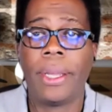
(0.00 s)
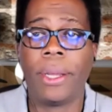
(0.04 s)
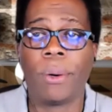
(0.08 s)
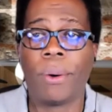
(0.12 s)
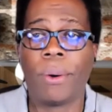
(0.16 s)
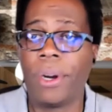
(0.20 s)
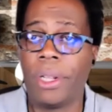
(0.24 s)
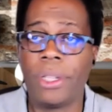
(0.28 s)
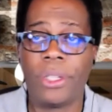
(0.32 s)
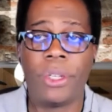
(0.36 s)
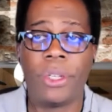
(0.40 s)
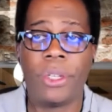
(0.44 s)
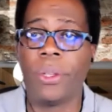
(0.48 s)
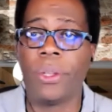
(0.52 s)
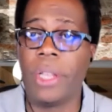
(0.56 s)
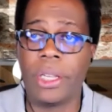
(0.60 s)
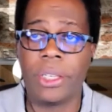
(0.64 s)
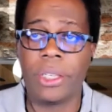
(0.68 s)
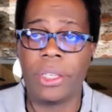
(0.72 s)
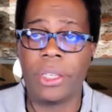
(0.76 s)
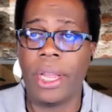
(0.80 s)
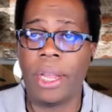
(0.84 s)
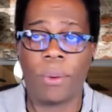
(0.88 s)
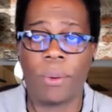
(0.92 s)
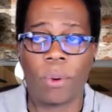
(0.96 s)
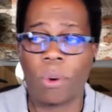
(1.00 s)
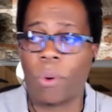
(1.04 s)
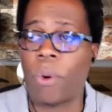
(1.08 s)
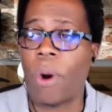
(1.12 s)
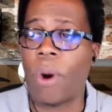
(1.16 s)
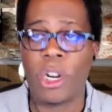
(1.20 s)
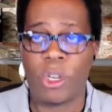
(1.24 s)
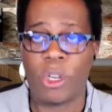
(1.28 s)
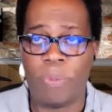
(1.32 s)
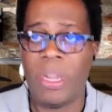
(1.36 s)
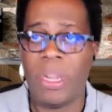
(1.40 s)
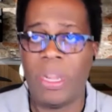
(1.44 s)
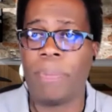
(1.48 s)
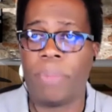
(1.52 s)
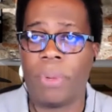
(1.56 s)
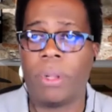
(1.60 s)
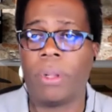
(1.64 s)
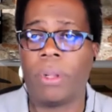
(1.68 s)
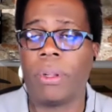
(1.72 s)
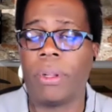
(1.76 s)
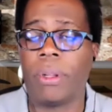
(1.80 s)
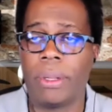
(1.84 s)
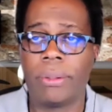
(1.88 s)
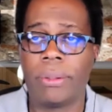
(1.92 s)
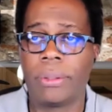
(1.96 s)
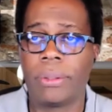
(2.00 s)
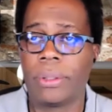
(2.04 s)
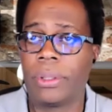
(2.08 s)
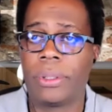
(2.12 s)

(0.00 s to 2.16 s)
In order to do this, it requires people